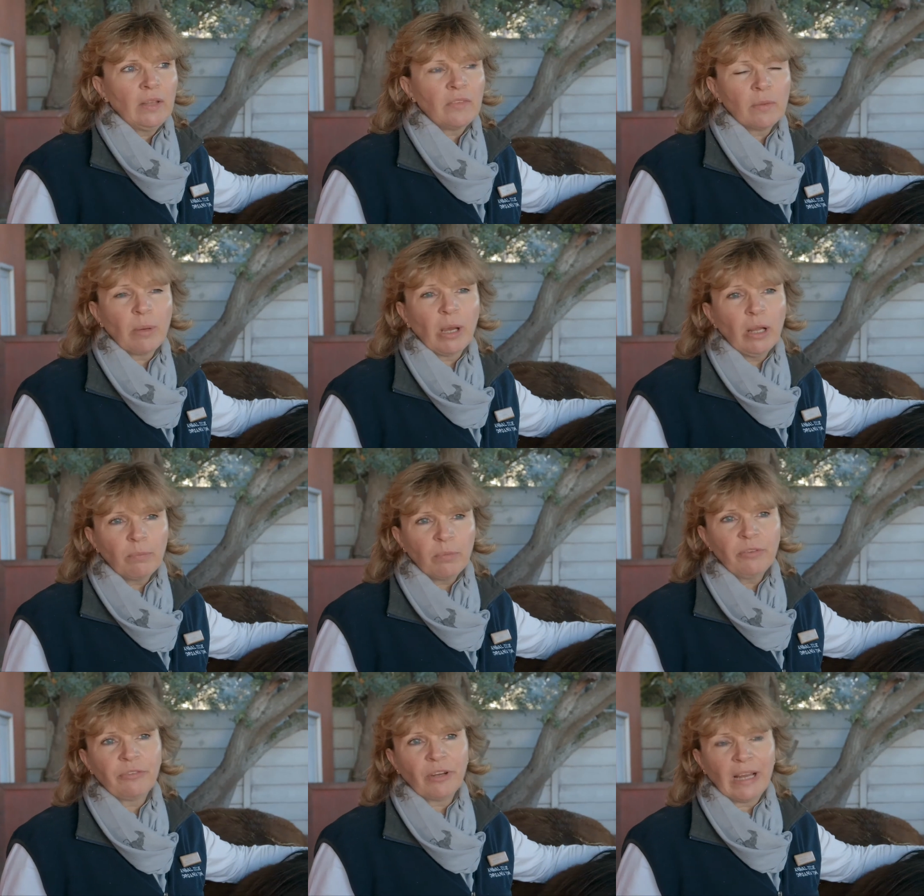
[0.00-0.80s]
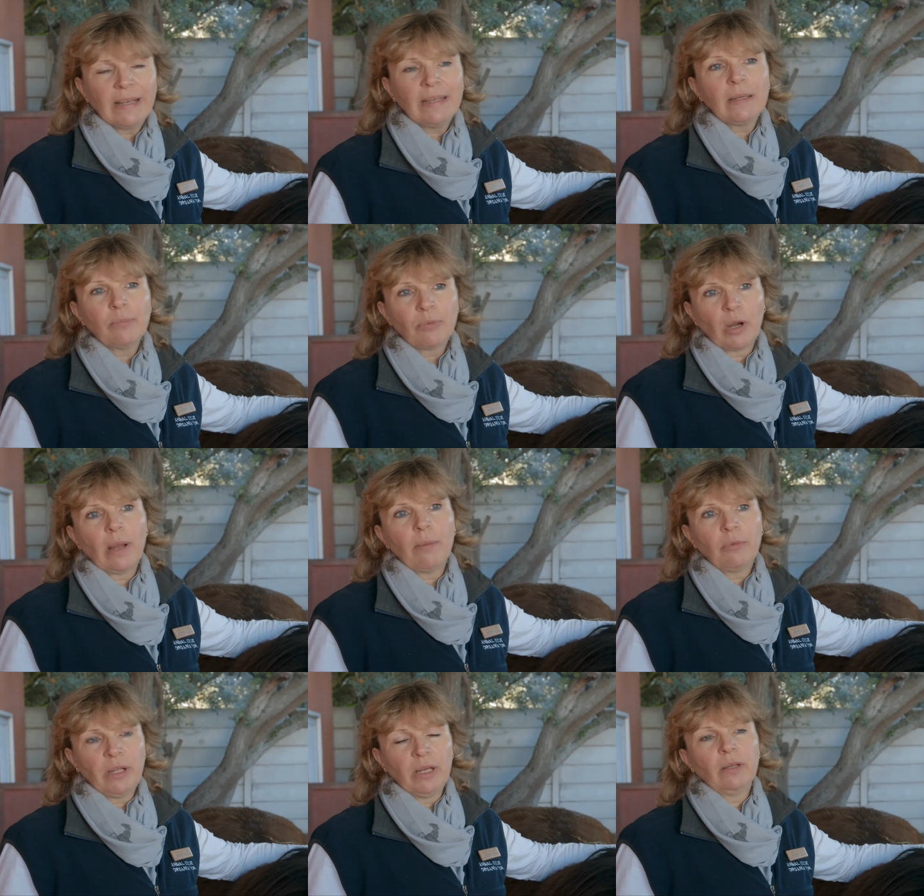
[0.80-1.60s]
It's about providing
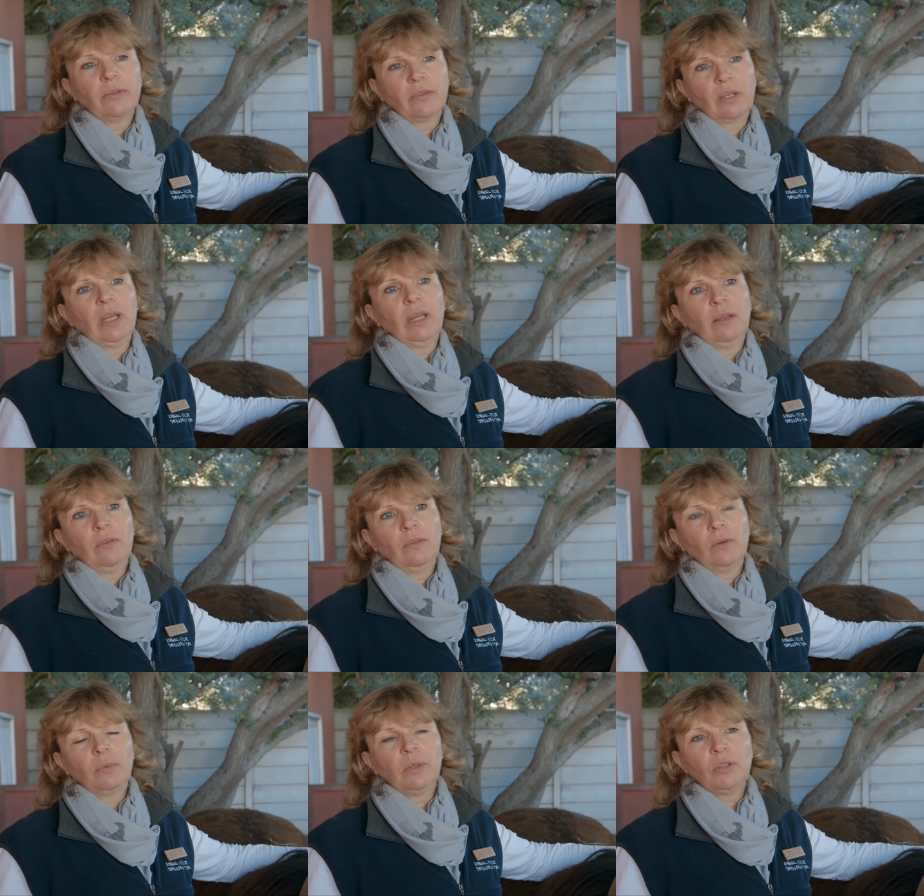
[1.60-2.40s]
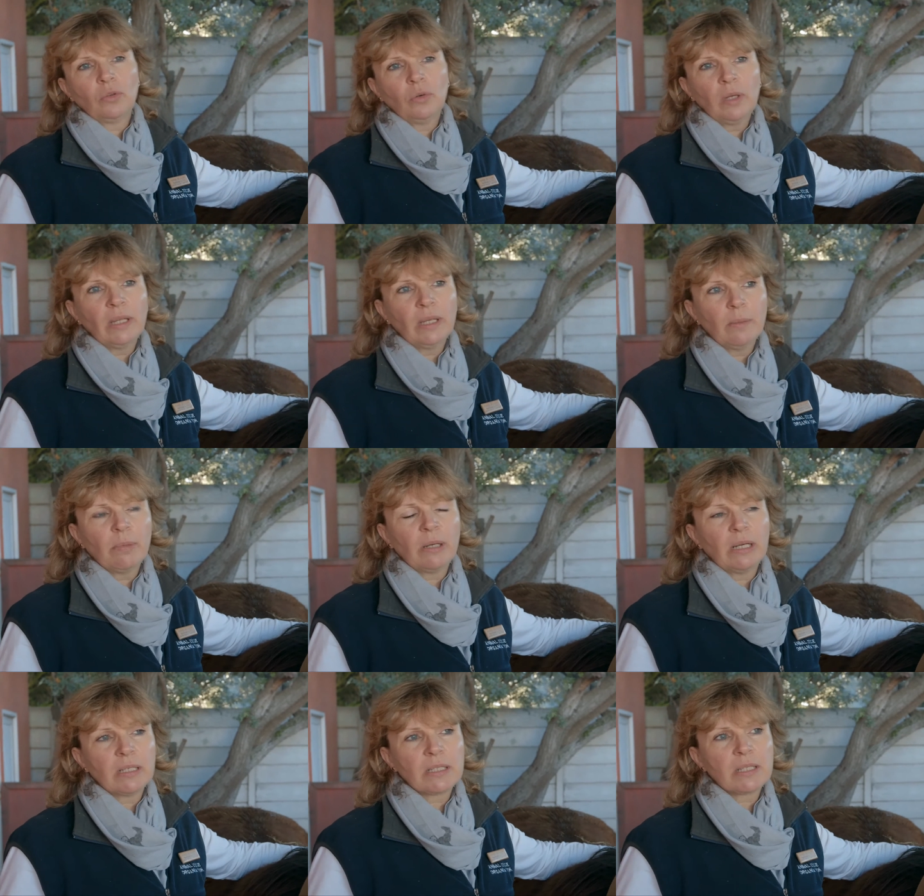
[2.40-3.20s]
primary health care. So we're talking
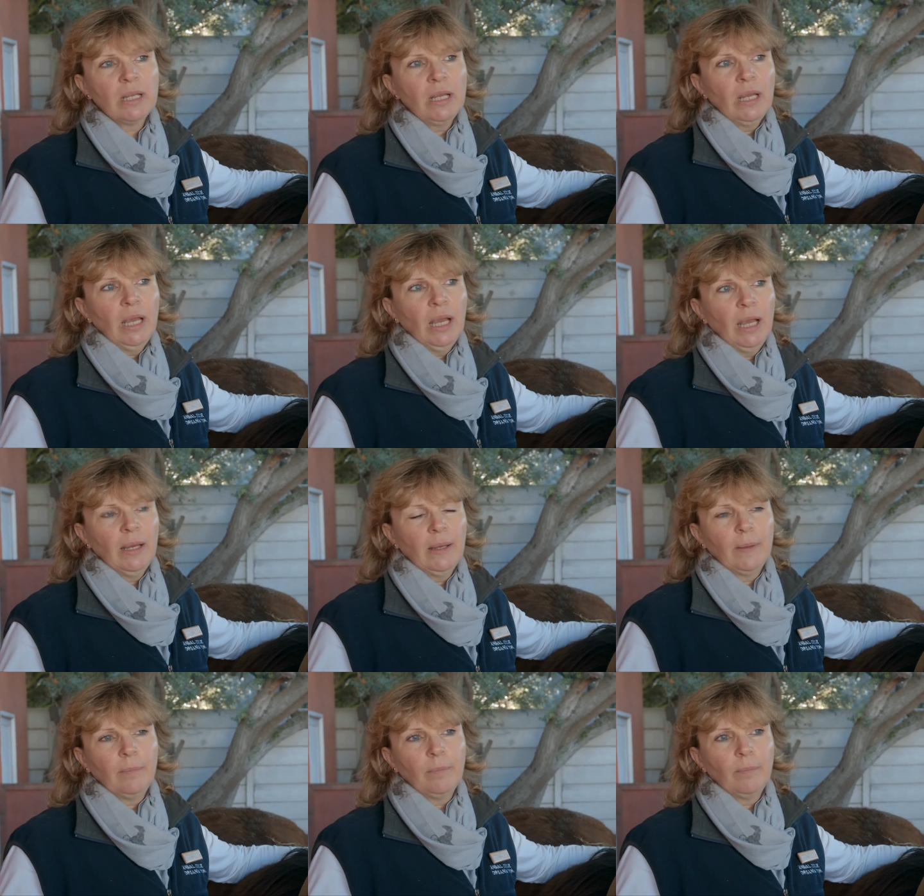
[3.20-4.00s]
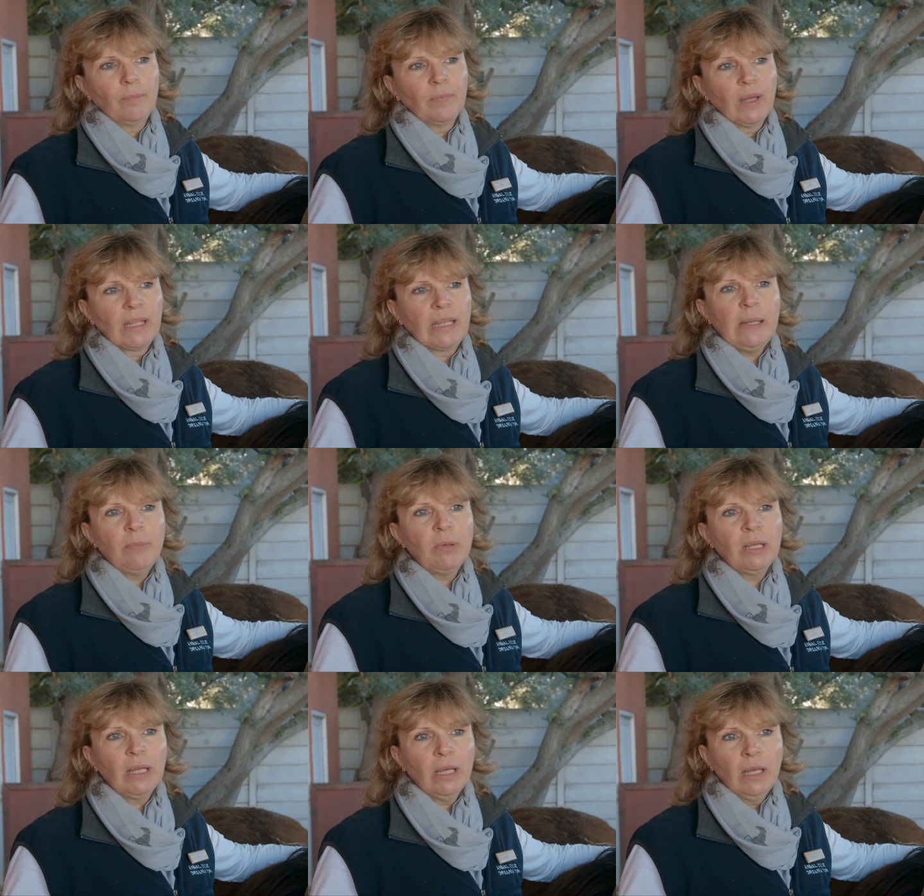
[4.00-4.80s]
about um,
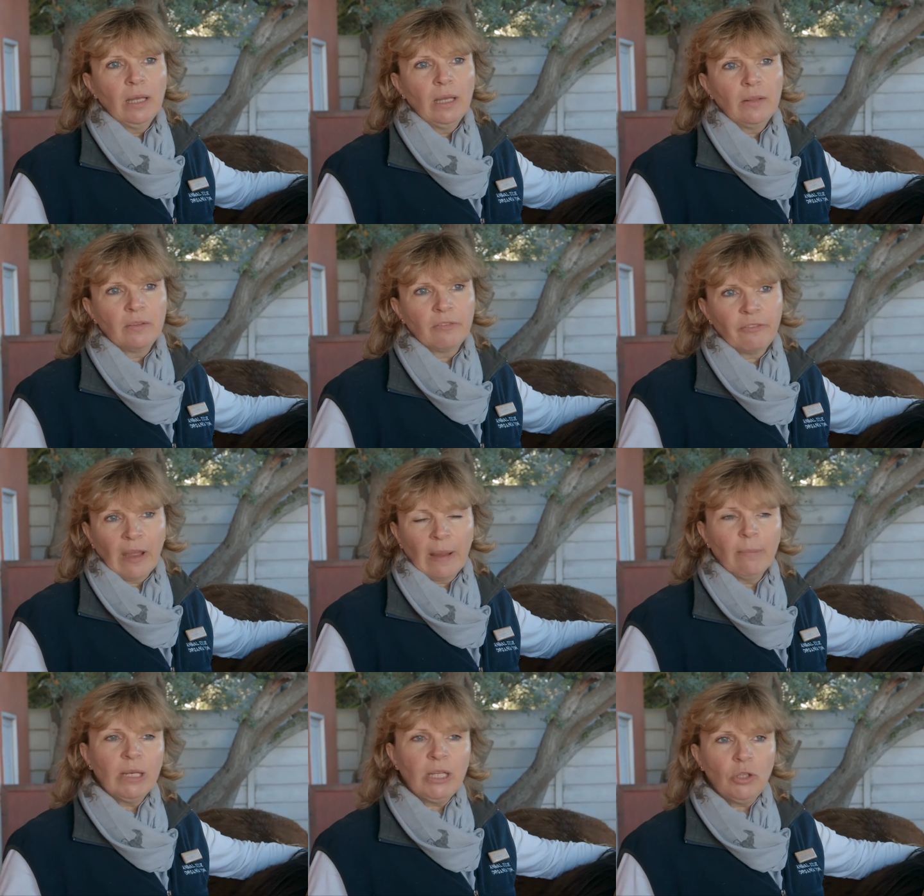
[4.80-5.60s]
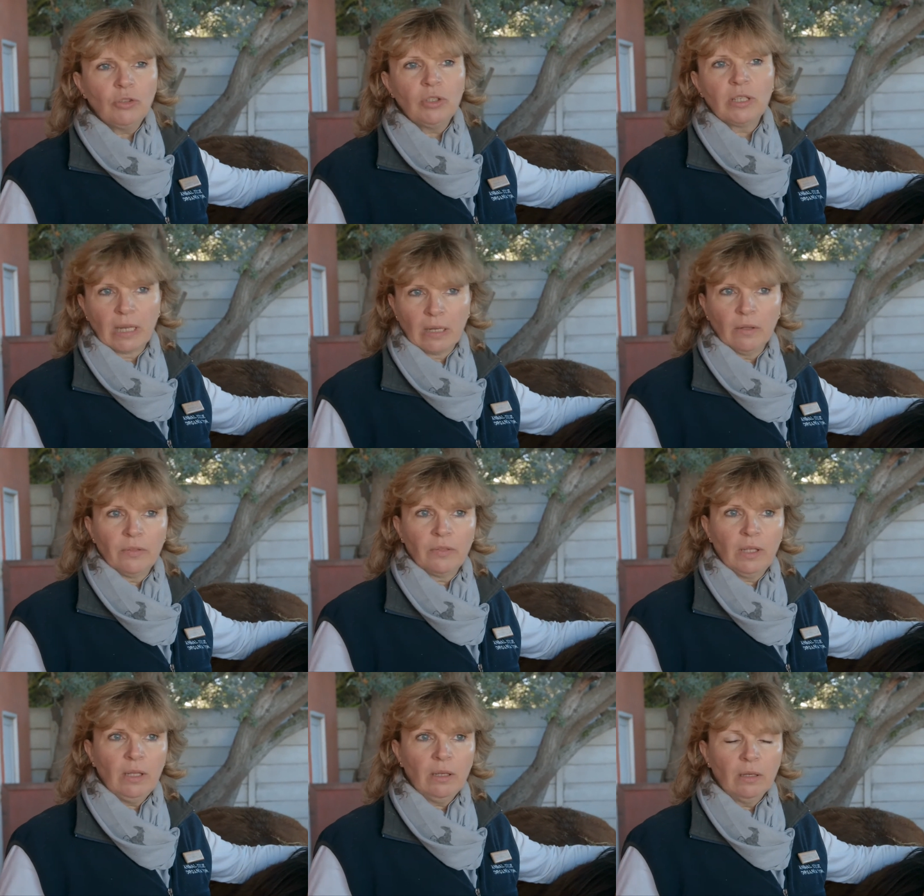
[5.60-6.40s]
keeping the family unit
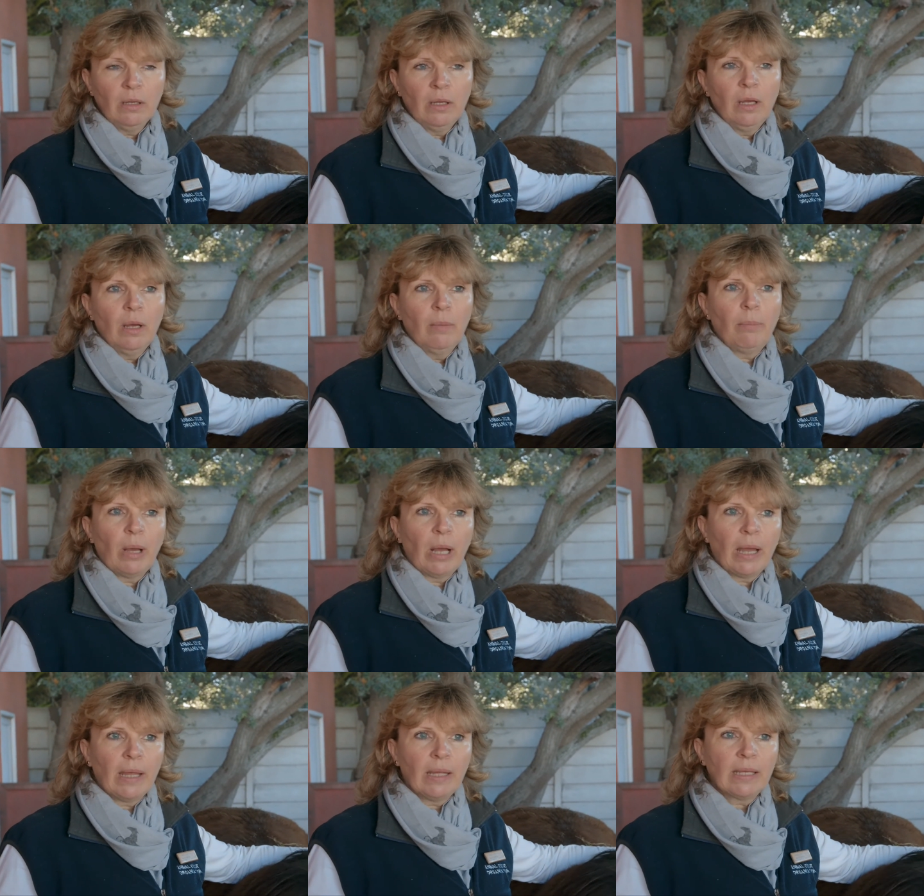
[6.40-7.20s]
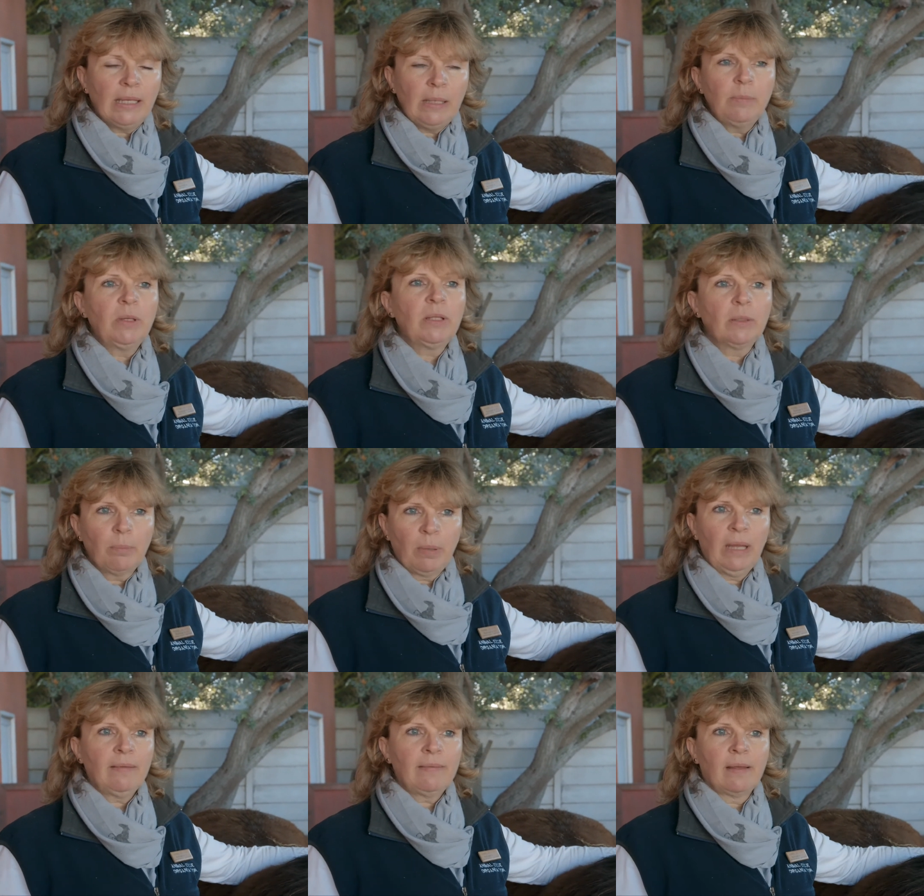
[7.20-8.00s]
healthy by keeping the
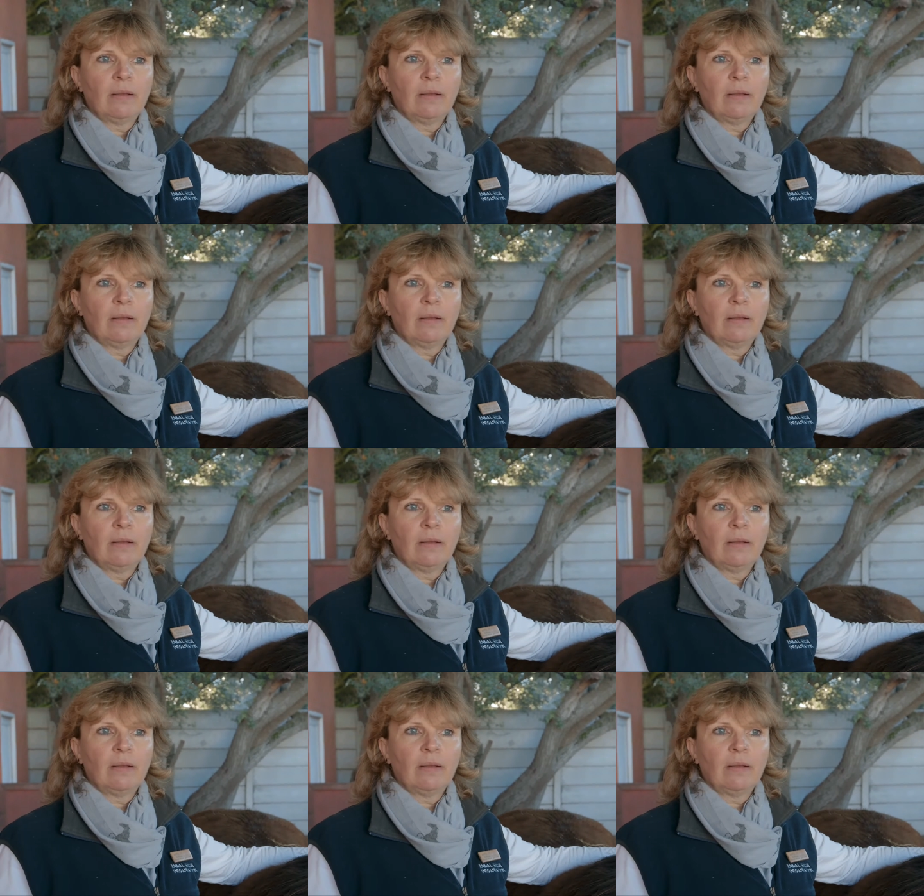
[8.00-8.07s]
pets